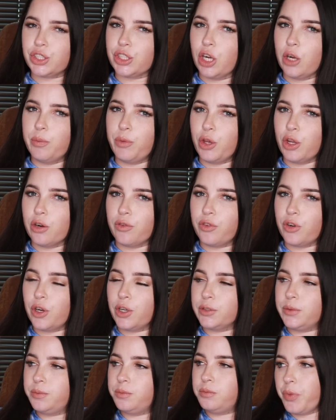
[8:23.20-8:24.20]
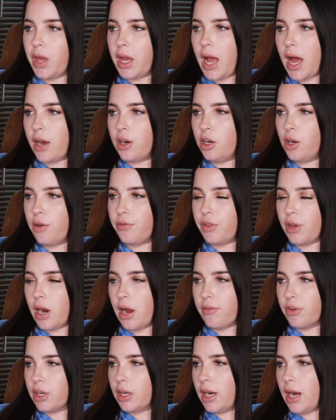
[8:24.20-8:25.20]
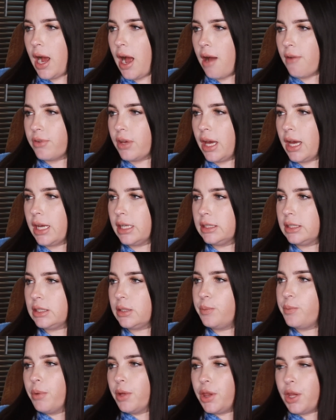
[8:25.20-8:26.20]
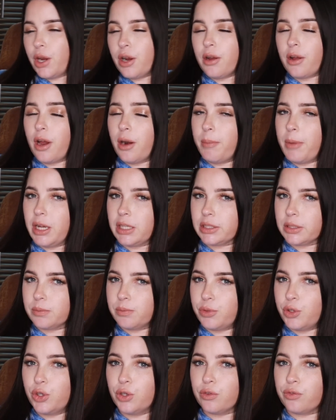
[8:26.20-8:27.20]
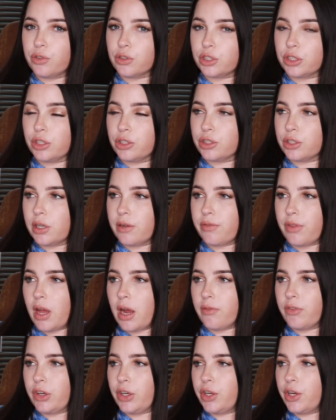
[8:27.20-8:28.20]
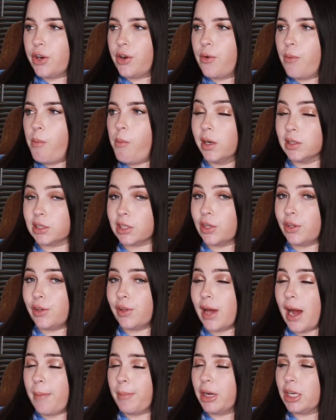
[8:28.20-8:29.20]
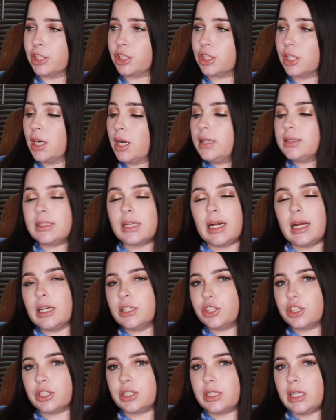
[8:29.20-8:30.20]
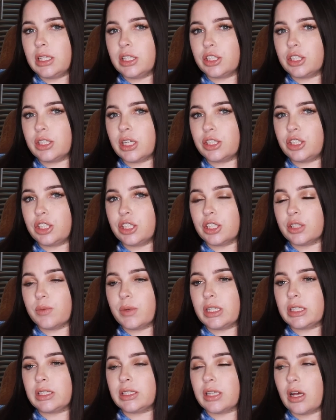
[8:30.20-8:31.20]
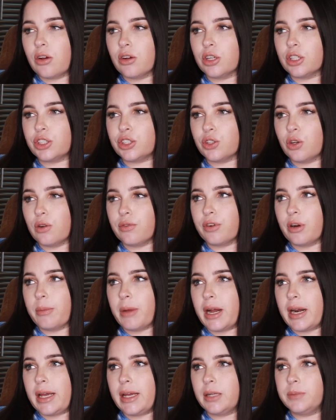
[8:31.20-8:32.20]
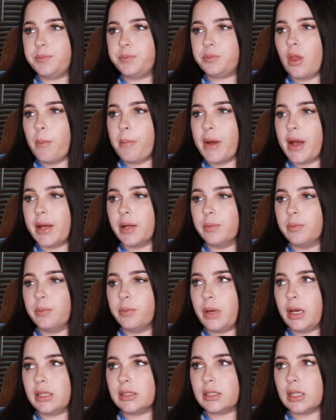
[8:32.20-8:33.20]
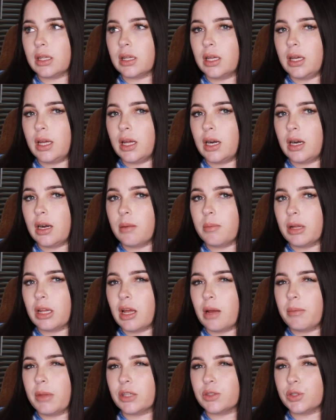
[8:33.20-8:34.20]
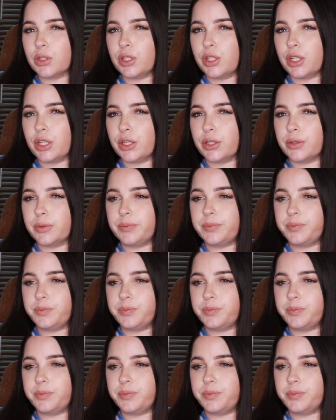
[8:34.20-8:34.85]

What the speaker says: so beautiful. I don't know if they're ever going to have kids, but they're going to make some beautiful children if they ever do. I'll tell you that much. Isn't it interesting that she says she doesn't want to sell her soul for money, but basically in an MLM, that's what you do.